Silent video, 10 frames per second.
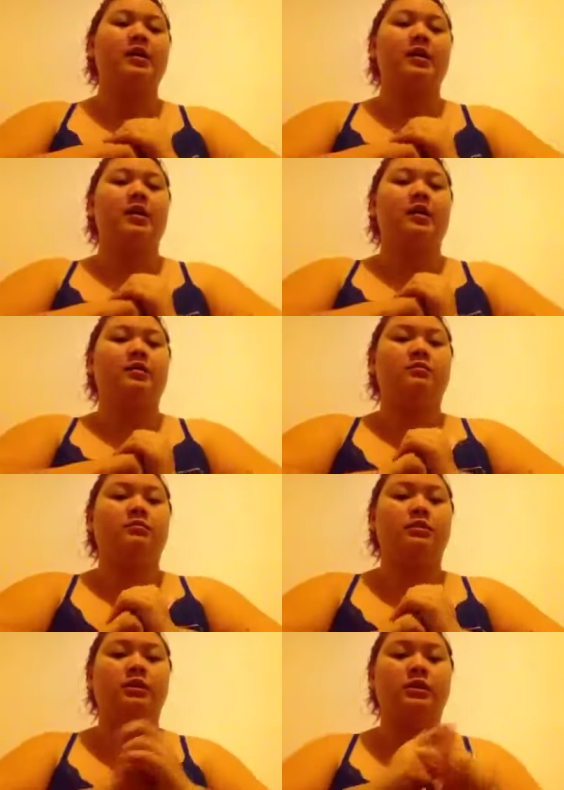
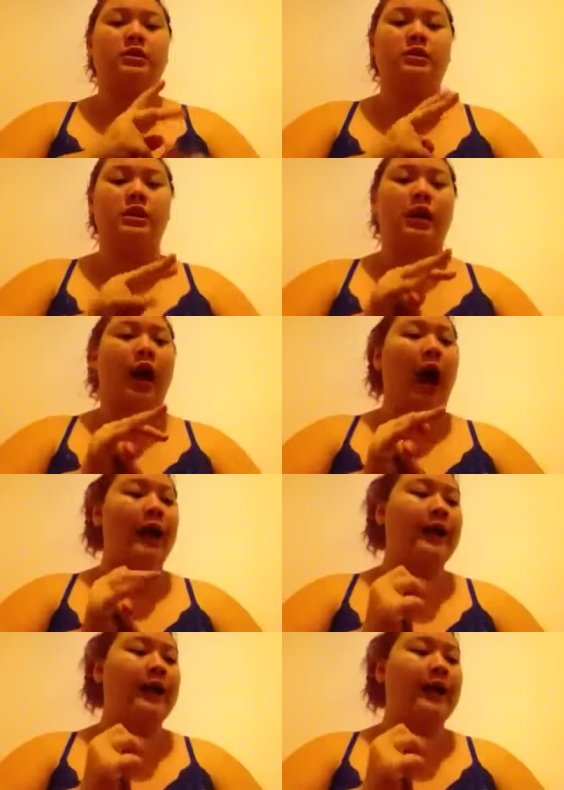Um, I